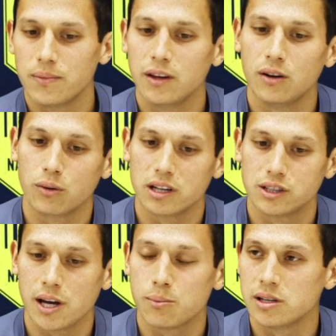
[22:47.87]
you know, the
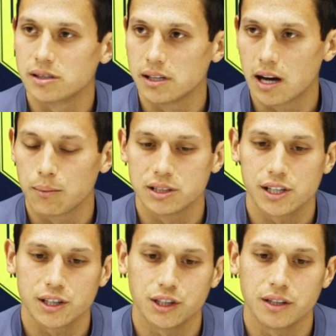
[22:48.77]
Champions League
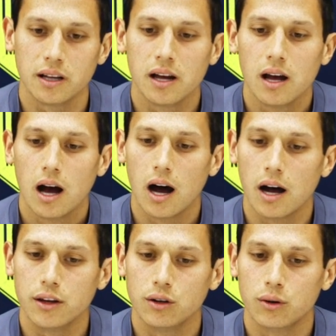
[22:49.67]
competition,
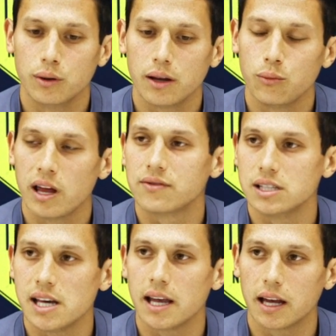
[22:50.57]
you know, we have
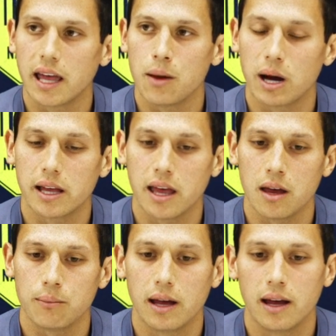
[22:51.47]
to take it game by game.